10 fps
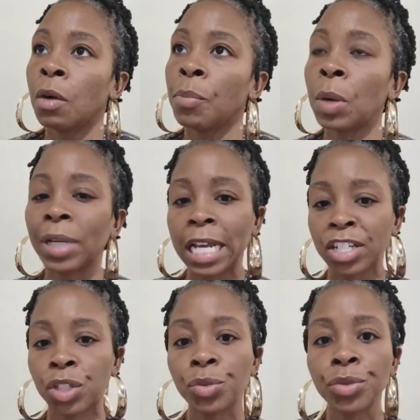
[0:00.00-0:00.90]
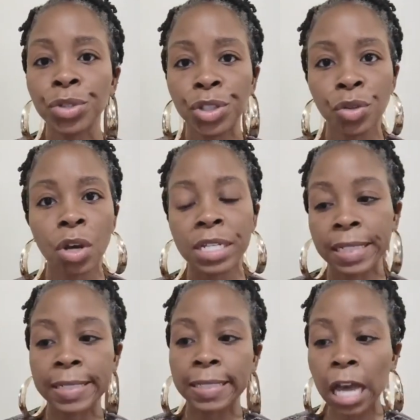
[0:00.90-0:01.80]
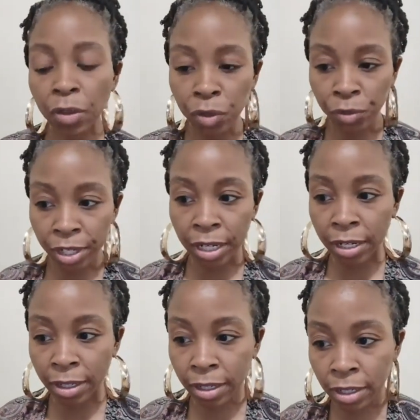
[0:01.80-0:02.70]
But what I soon started discovering